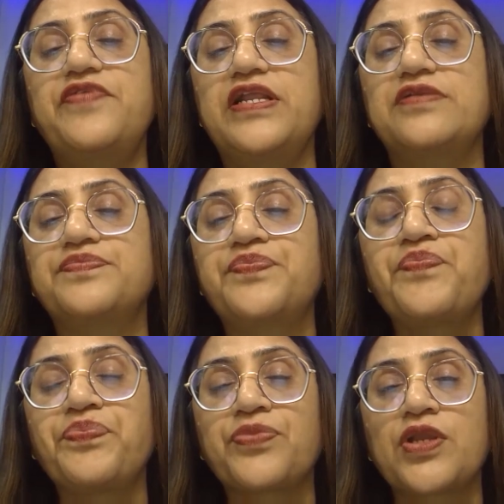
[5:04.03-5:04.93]
field.
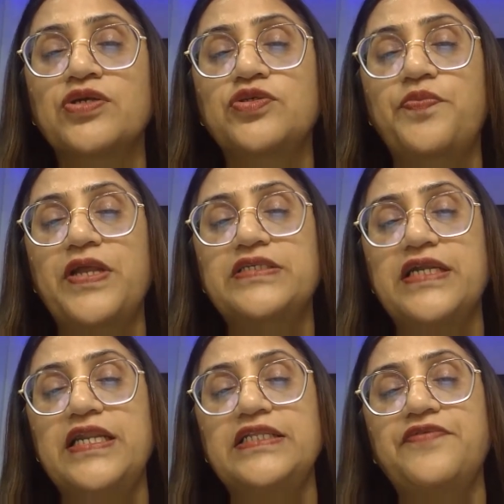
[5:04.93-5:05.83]
So
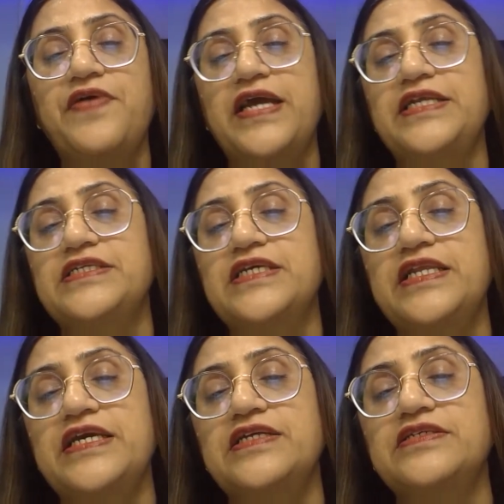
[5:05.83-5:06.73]
presently the financial
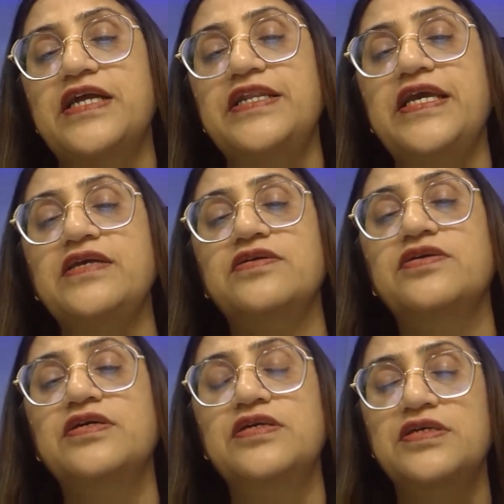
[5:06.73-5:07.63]
year is running
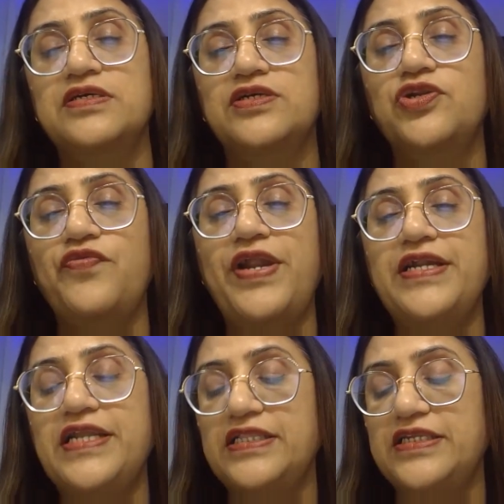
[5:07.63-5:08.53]

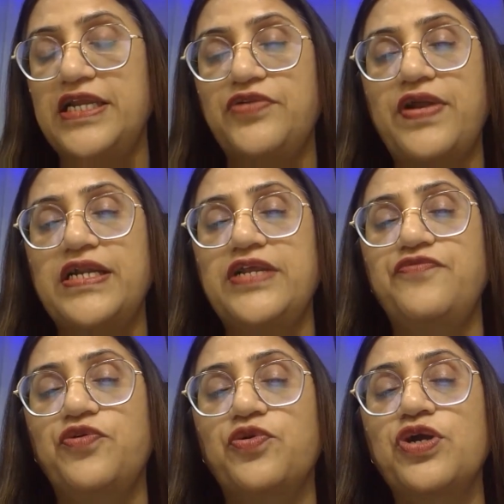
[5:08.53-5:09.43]

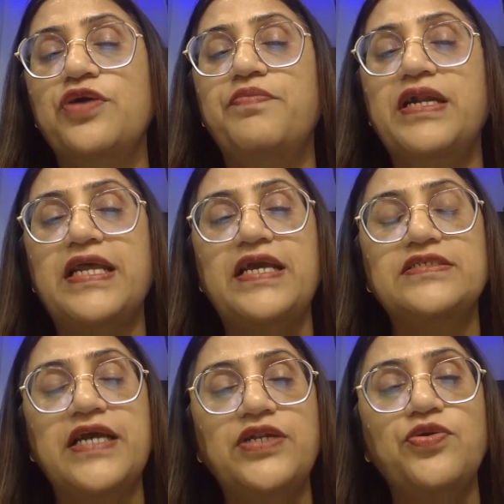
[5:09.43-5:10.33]
23-24. But
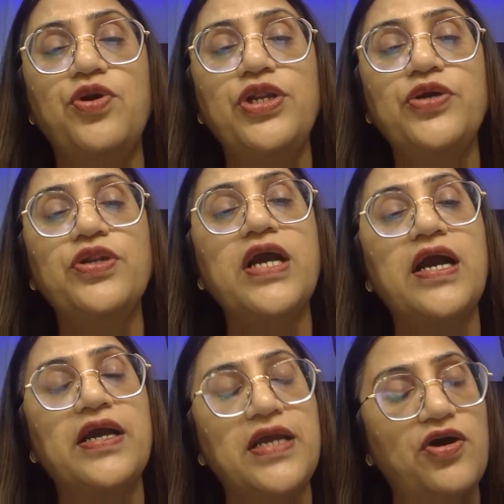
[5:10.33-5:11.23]
as I told you,
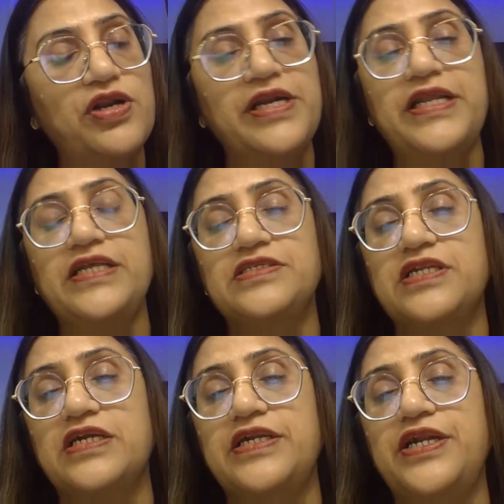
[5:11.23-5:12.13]
I already
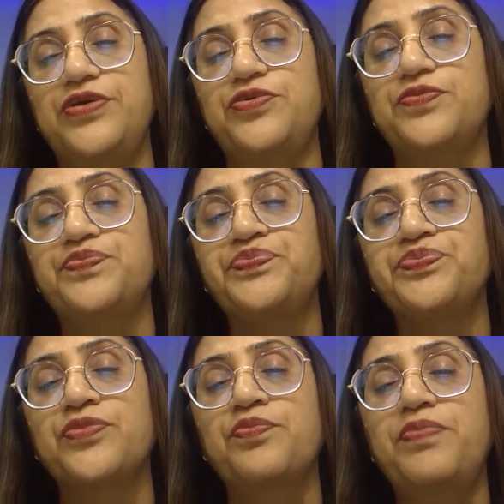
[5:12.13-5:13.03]
instructed you.
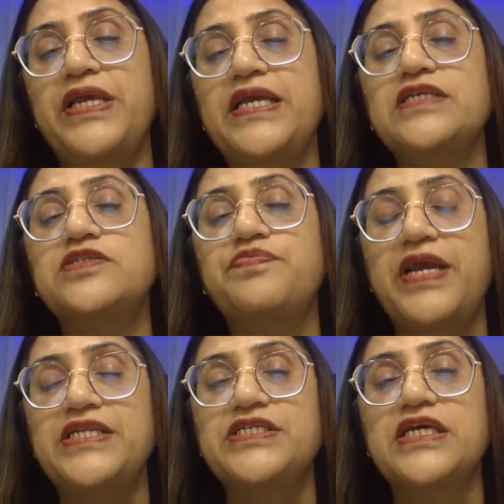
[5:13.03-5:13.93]
Please
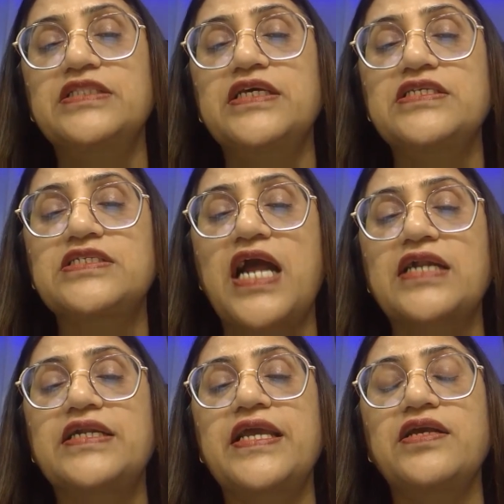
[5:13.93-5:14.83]
mention the
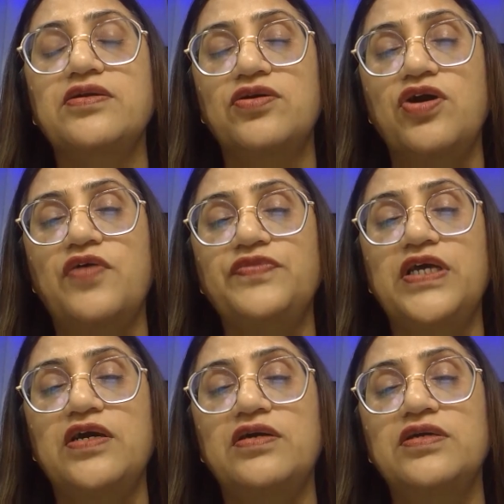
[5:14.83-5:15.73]
starting of
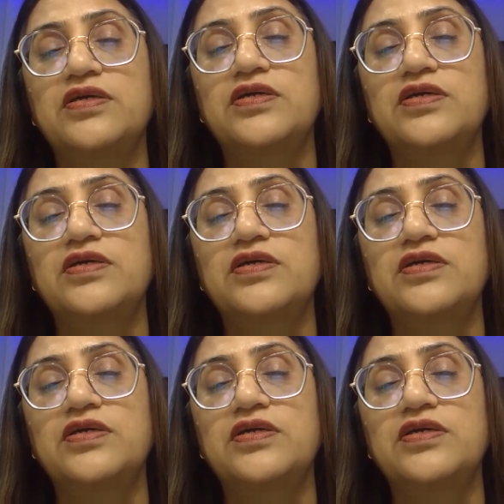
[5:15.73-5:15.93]
the